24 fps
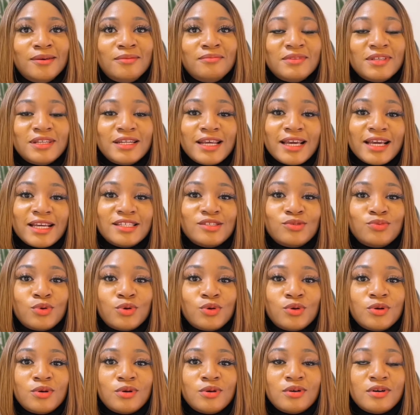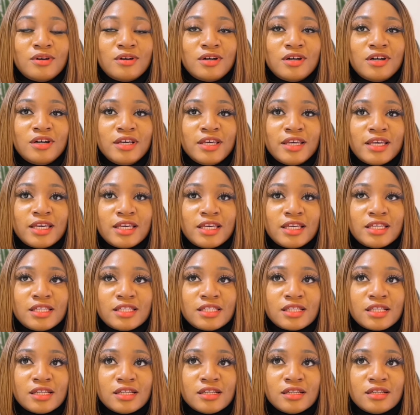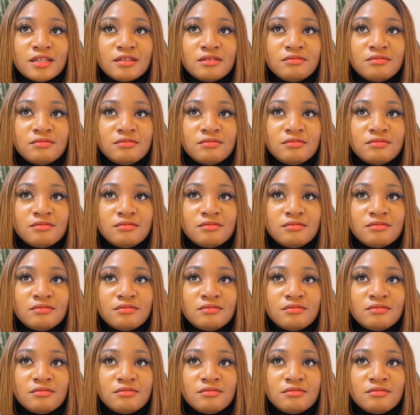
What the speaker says: the next role is the